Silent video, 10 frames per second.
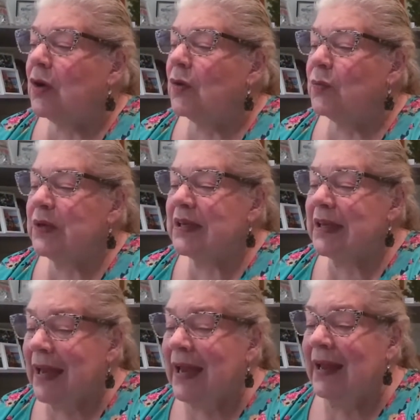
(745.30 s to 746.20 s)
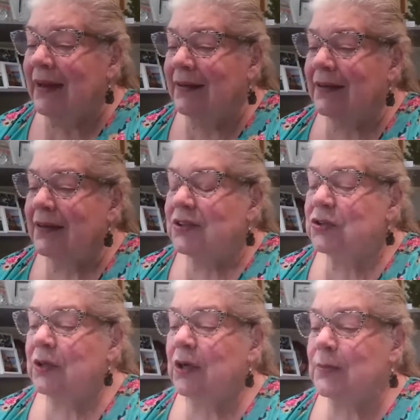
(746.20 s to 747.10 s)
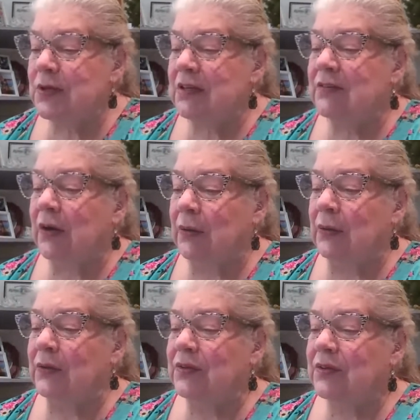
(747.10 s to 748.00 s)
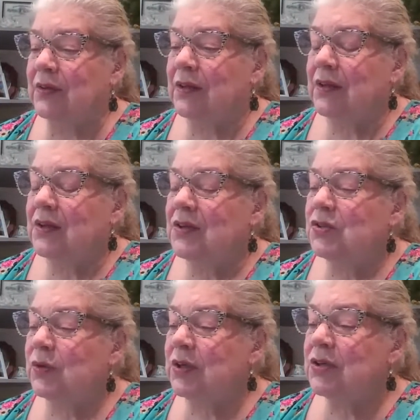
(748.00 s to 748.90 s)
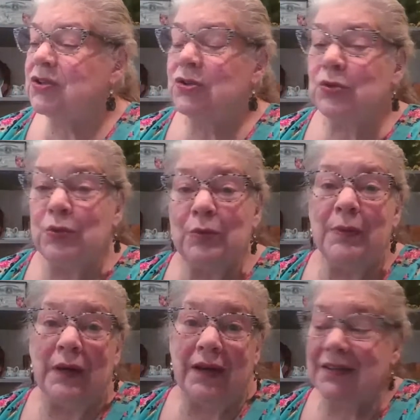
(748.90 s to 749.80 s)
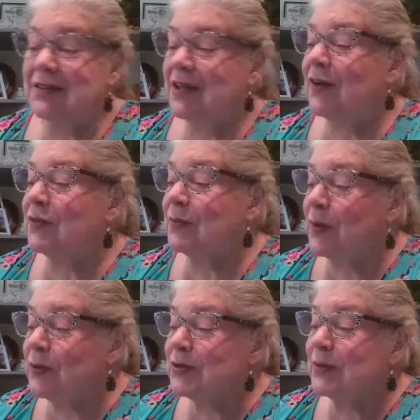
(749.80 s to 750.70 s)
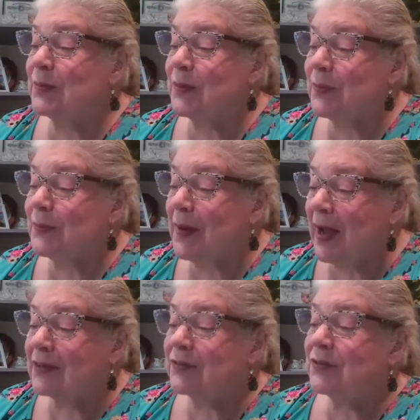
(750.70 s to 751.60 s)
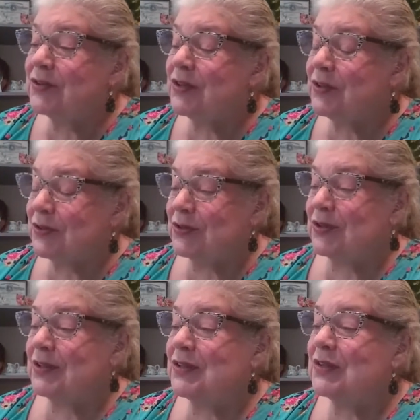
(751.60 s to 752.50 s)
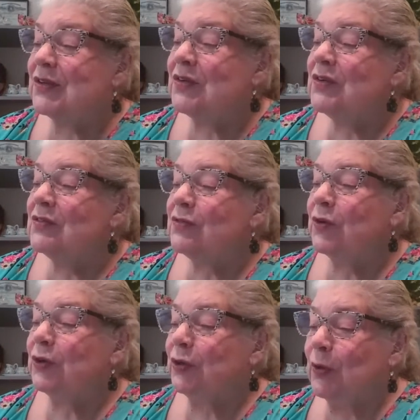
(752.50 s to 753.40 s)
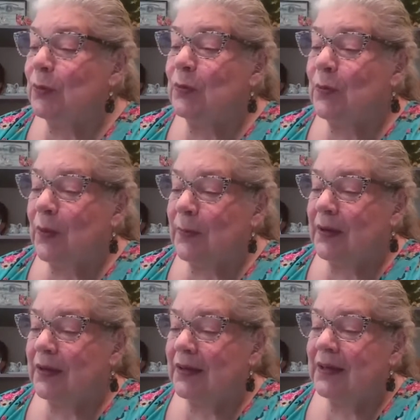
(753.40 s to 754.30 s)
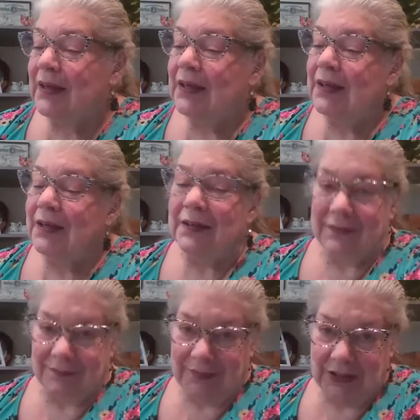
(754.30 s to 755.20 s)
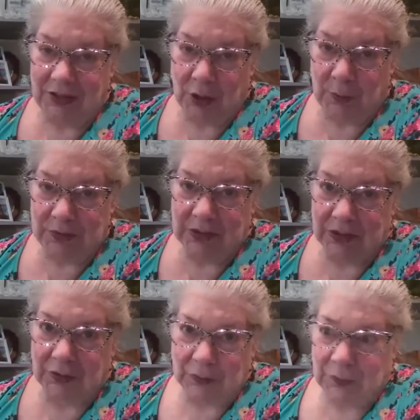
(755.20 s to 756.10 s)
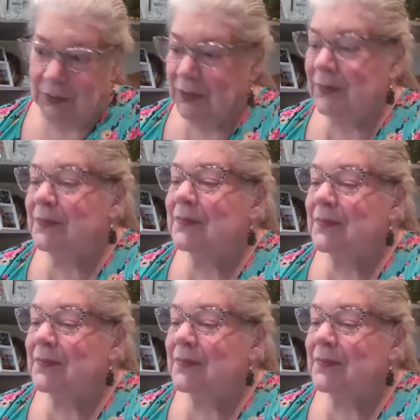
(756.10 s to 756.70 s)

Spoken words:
we can to help save our Earth. So here's a toolbox of the most impactful solutions for global warming, in no particular order,